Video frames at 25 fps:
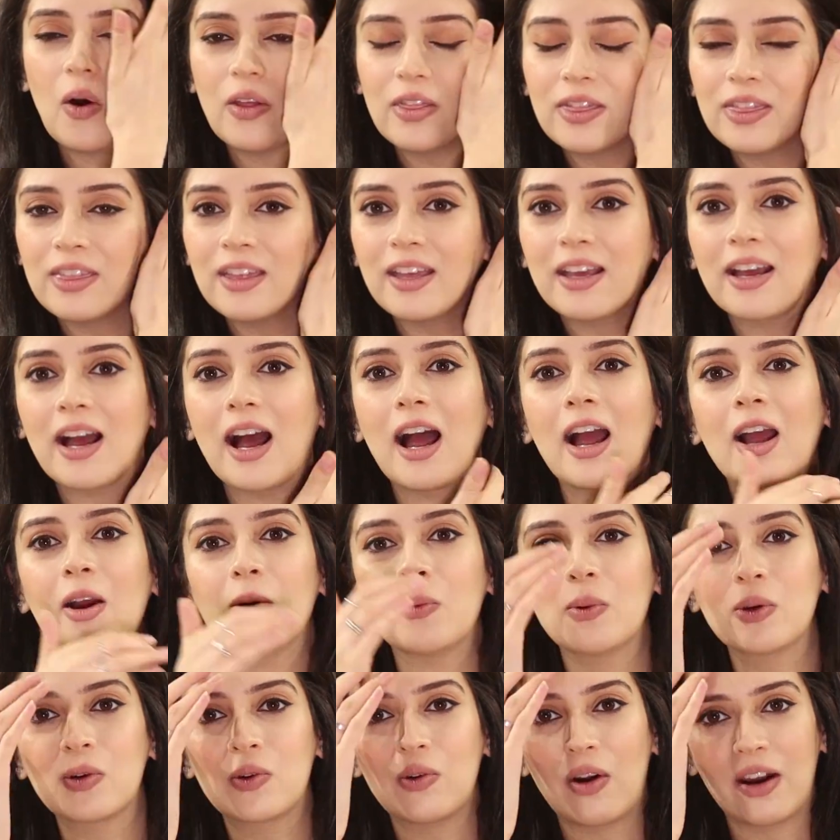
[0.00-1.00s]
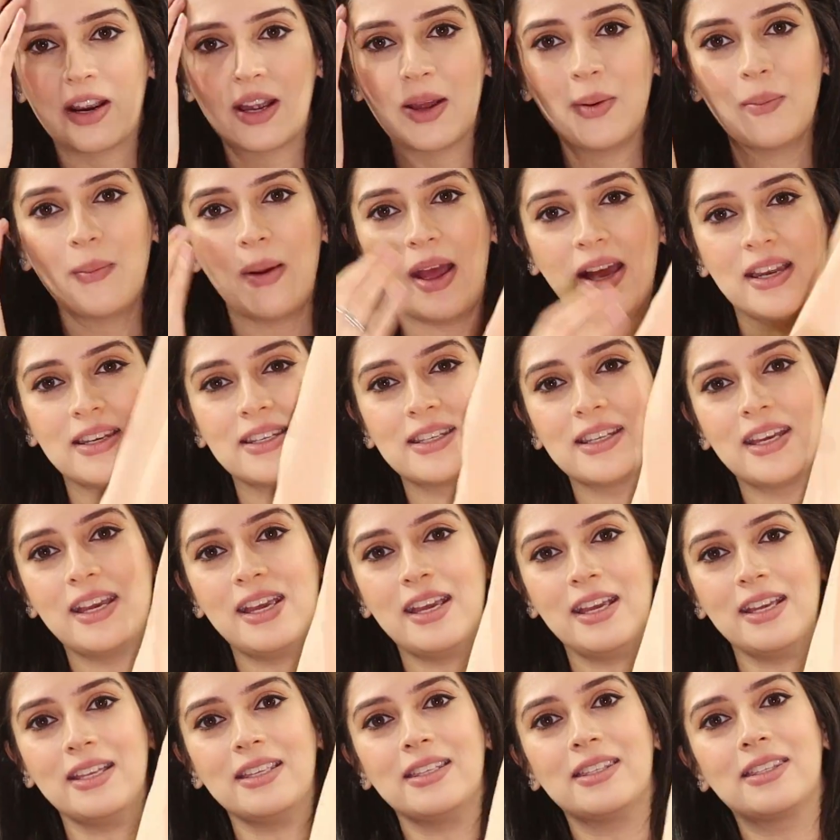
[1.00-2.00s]
one thing I would recommend
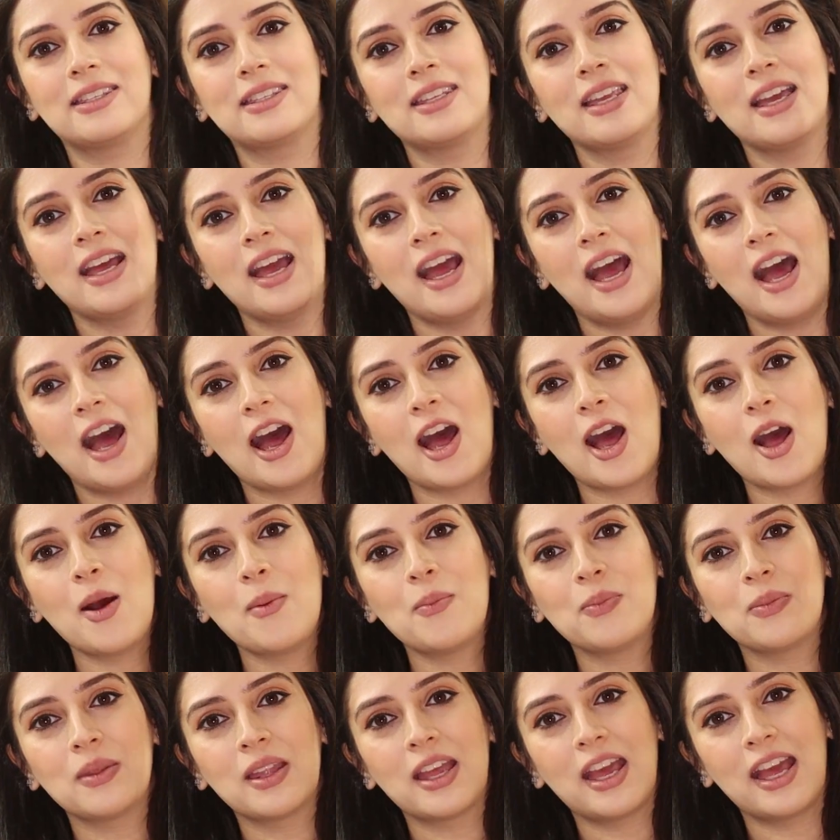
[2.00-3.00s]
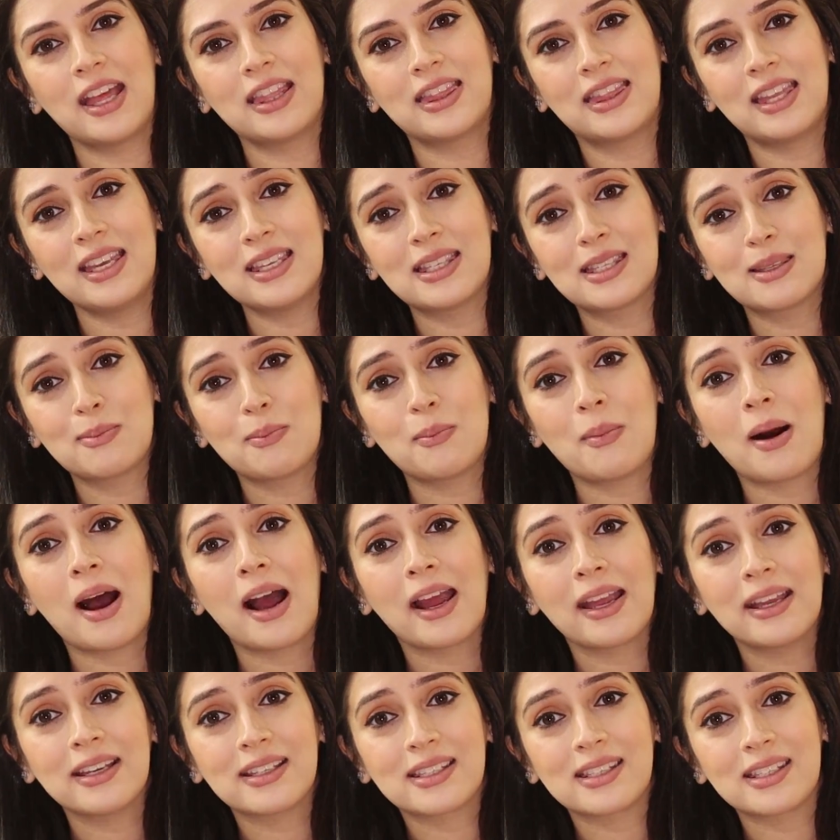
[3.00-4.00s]
is um, this
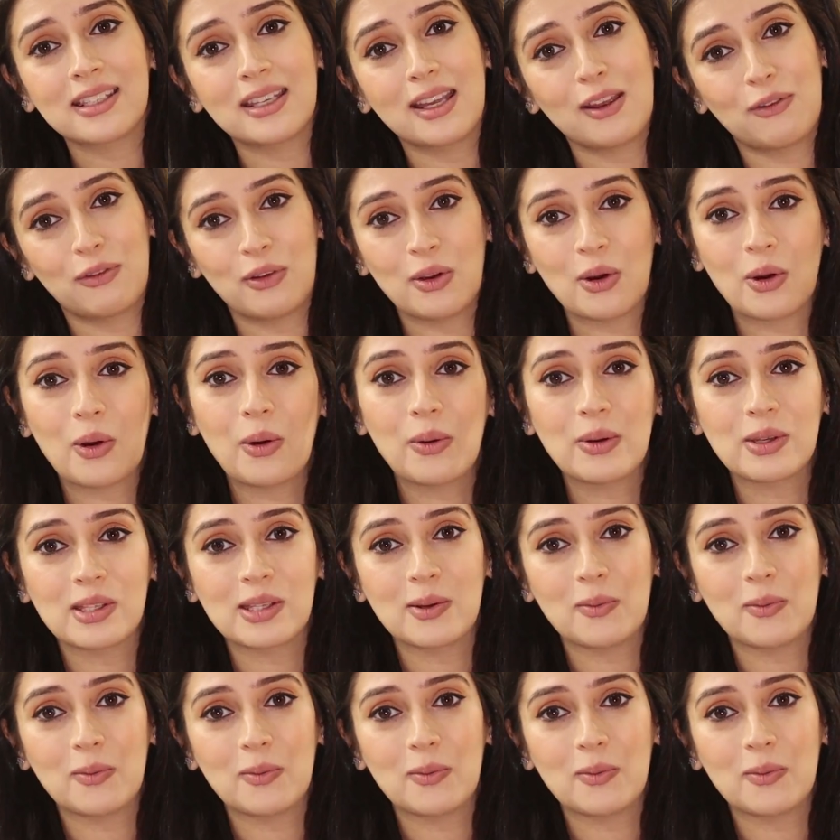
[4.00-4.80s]
might, if you're going